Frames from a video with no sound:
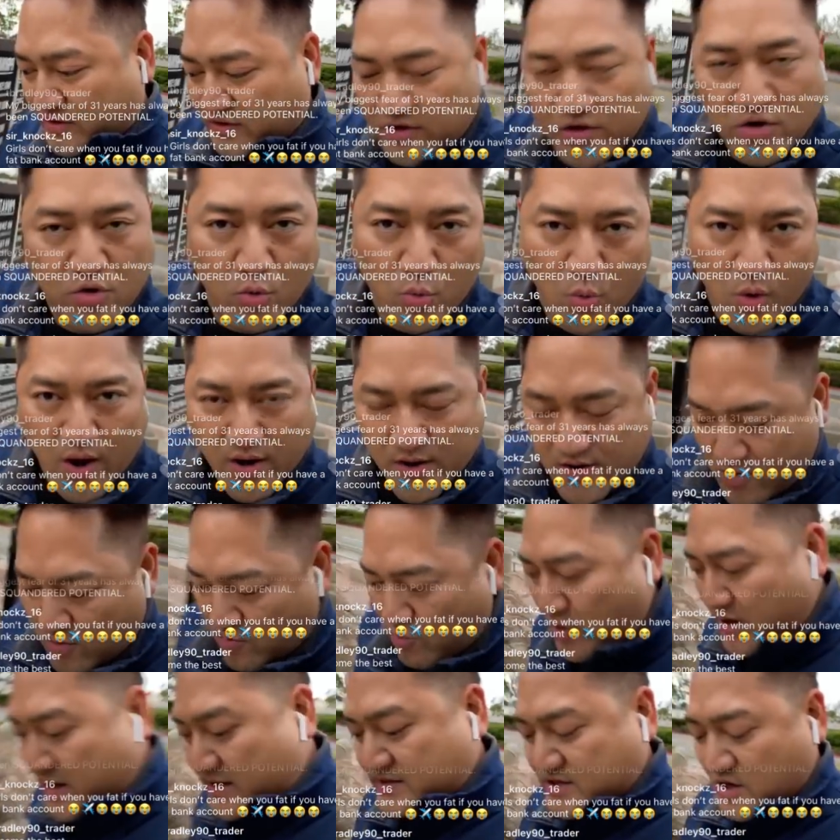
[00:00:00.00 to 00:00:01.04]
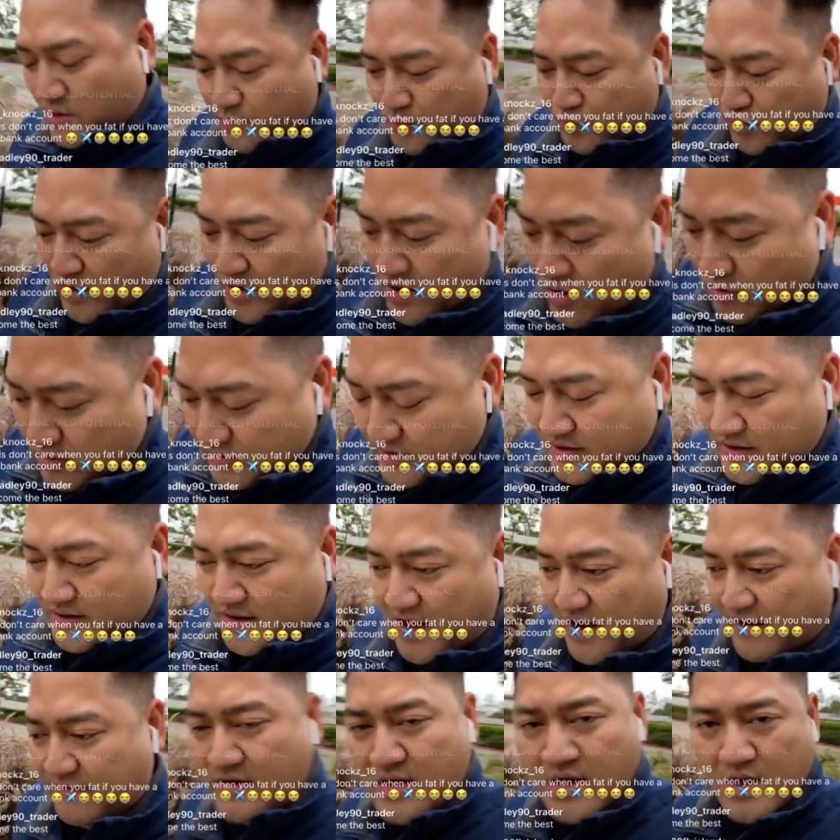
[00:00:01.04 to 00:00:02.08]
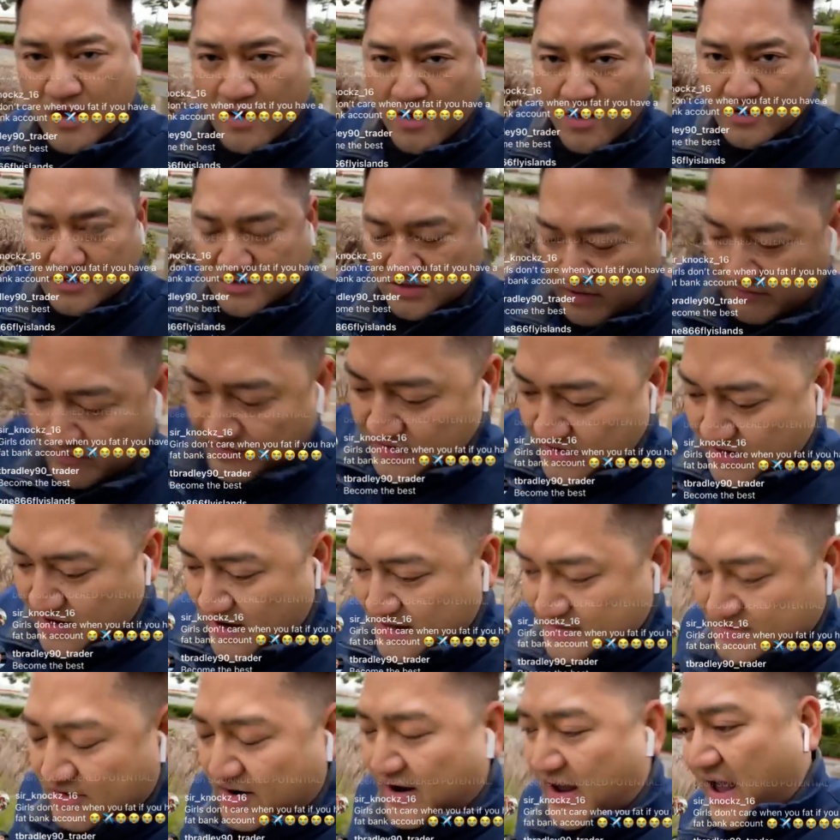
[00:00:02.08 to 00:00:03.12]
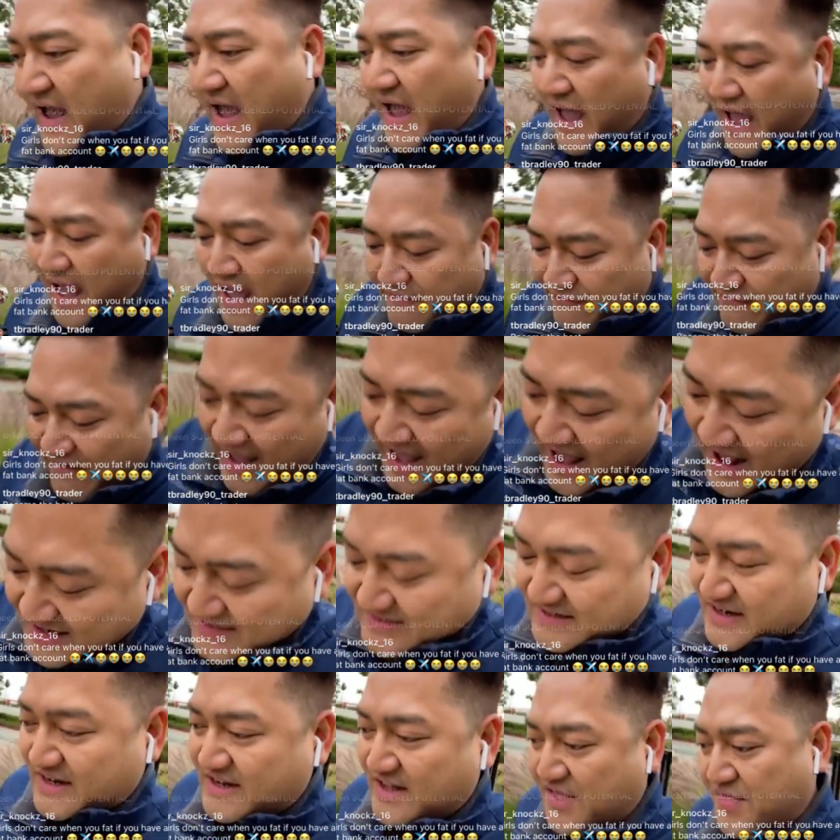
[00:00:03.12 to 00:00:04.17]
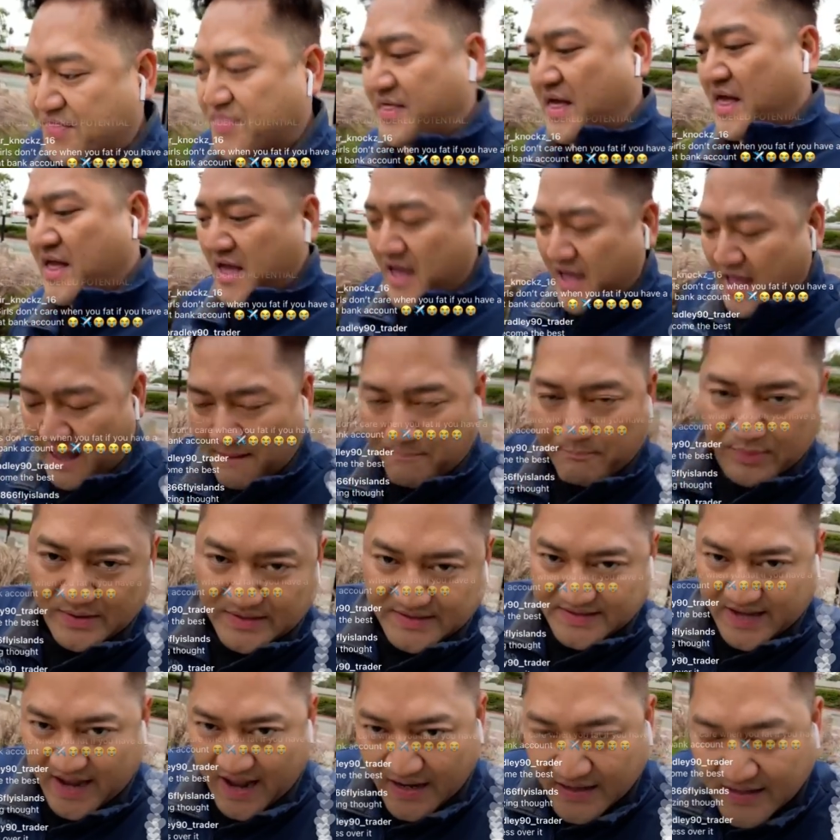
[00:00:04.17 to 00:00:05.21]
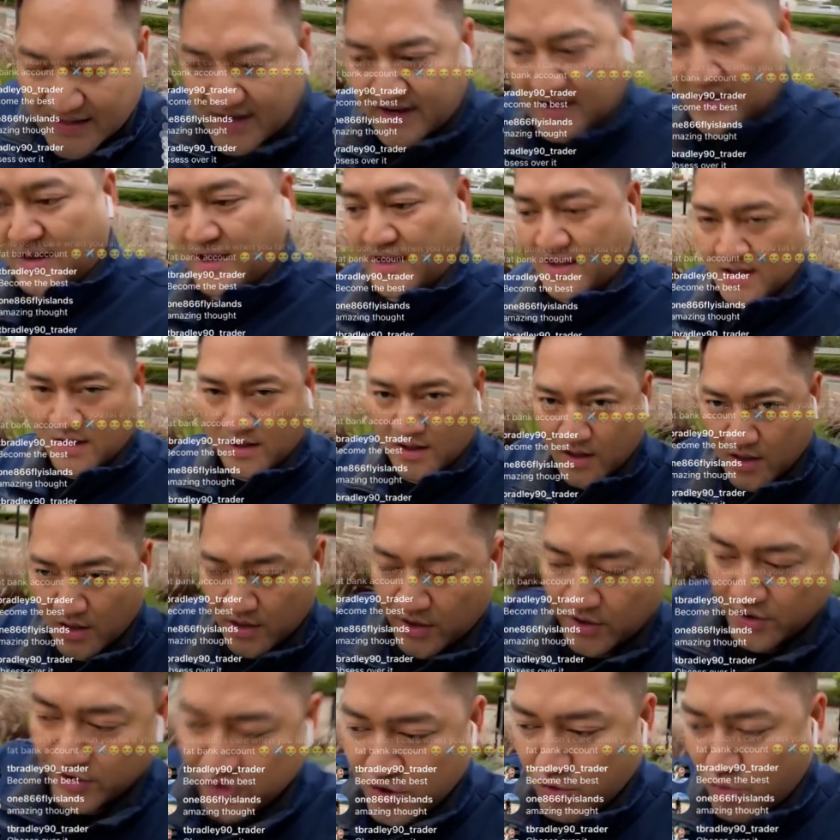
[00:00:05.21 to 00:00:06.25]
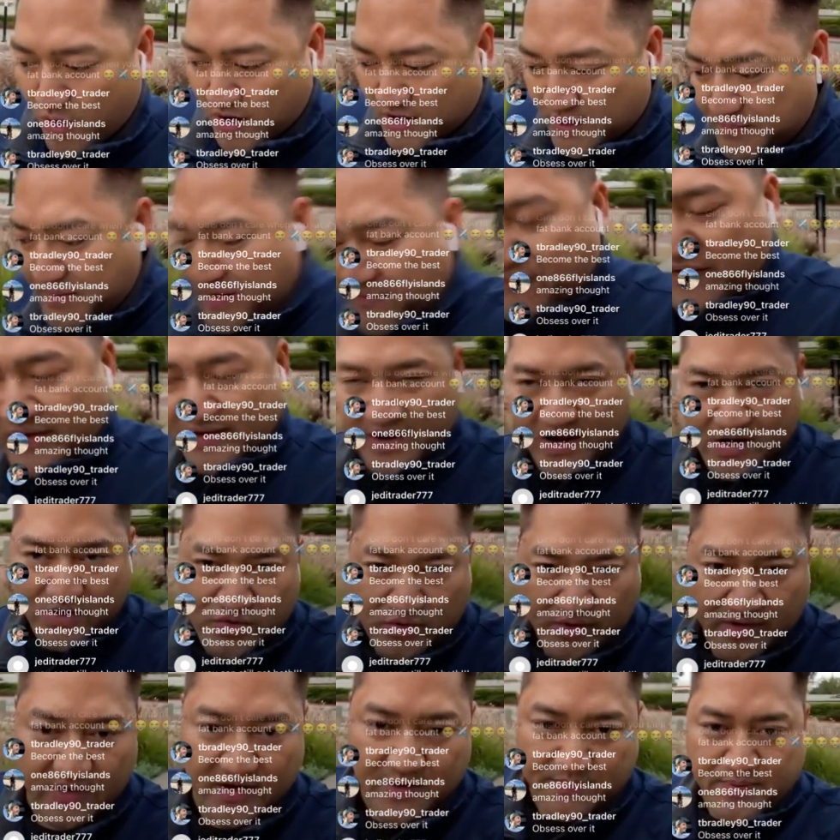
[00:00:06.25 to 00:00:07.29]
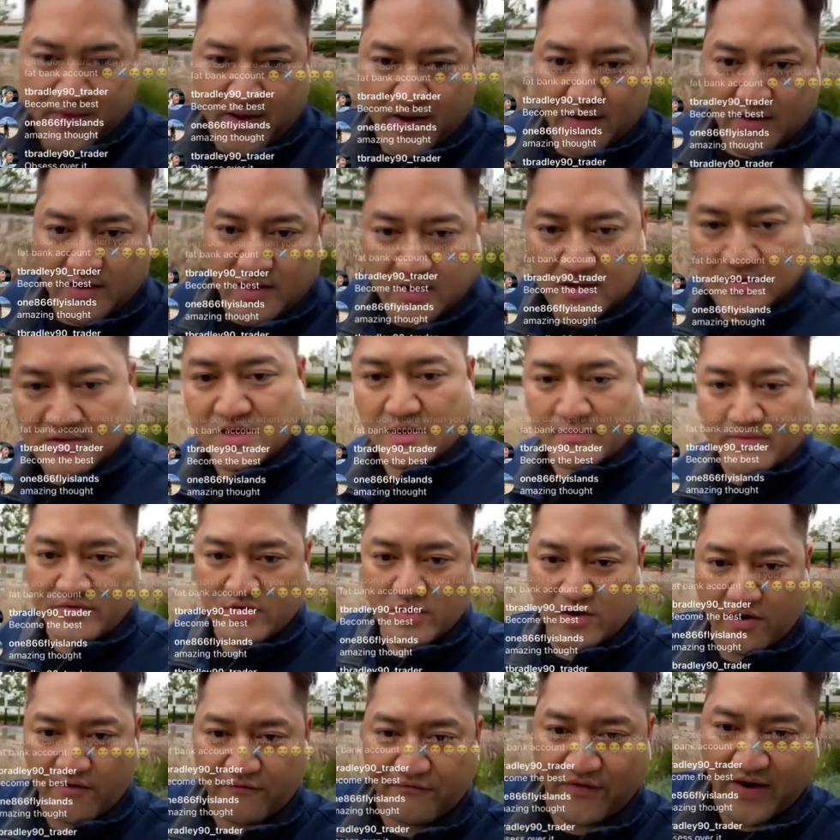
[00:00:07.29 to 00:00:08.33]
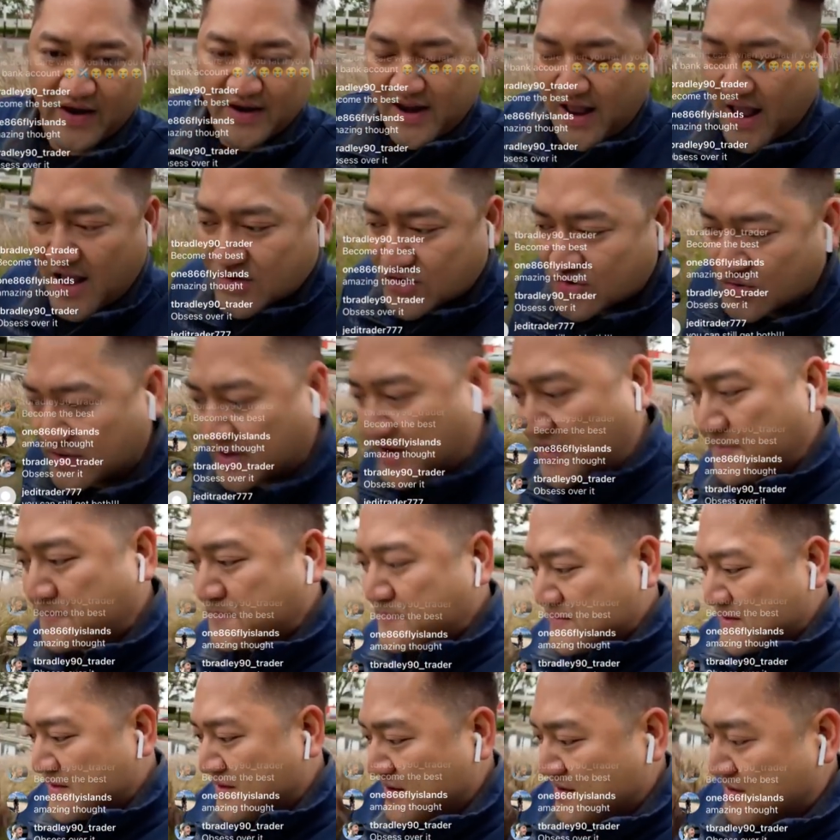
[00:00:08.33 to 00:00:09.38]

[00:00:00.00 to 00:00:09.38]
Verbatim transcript: what do you want? What is your priority in life? Some of you guys are half-assing and pretending you want to be financially independent. Some of you are financially